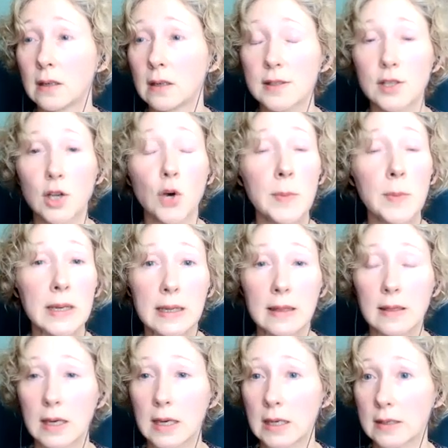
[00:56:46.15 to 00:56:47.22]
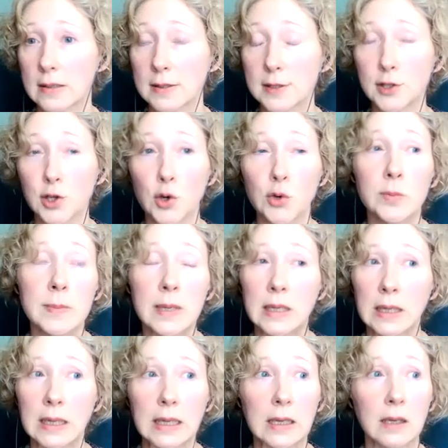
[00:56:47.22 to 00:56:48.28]
so many things, so
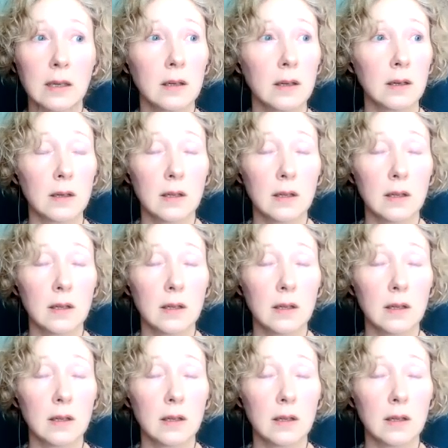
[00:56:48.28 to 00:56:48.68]
many